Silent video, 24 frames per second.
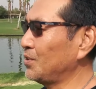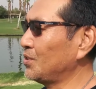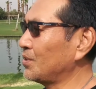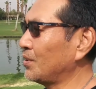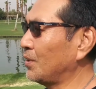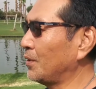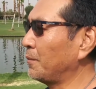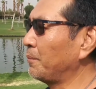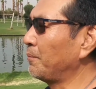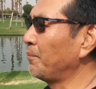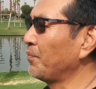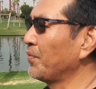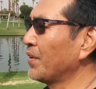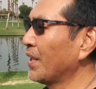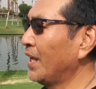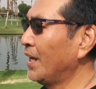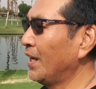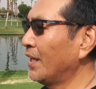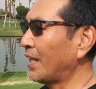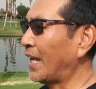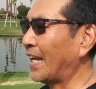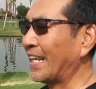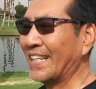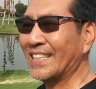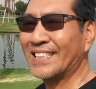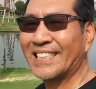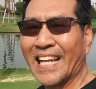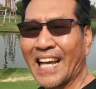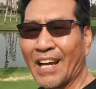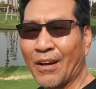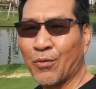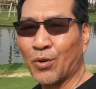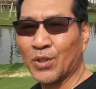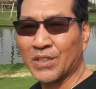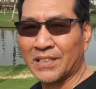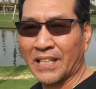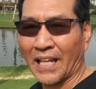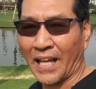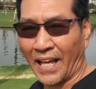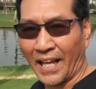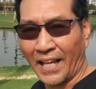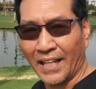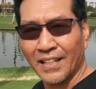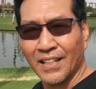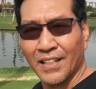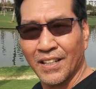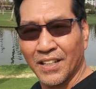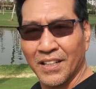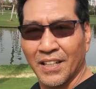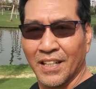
So like, uh, is that, was that